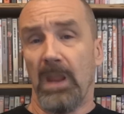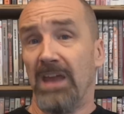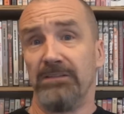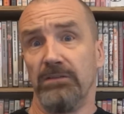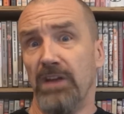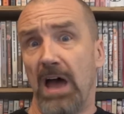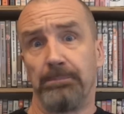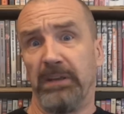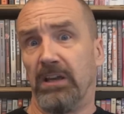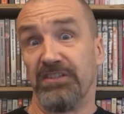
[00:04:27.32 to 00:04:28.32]
and not
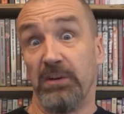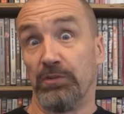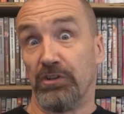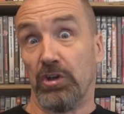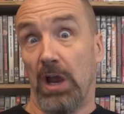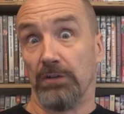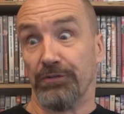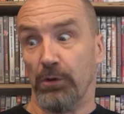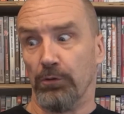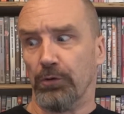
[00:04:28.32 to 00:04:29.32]
because he was a child
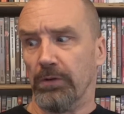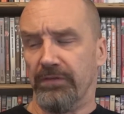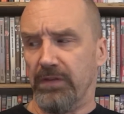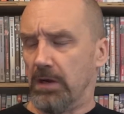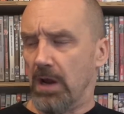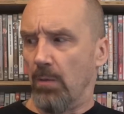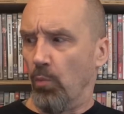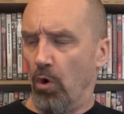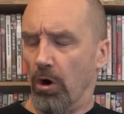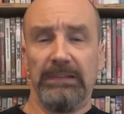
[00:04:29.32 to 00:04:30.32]
soldier in the Vietnam
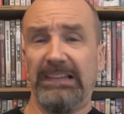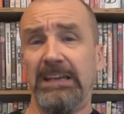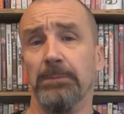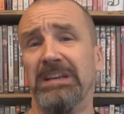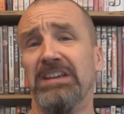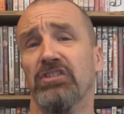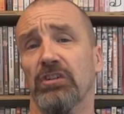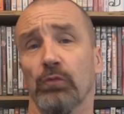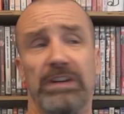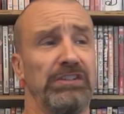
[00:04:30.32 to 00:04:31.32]
War. Liam
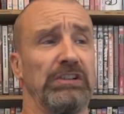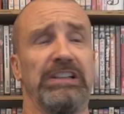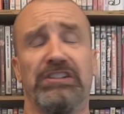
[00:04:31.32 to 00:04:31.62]
Neeson recently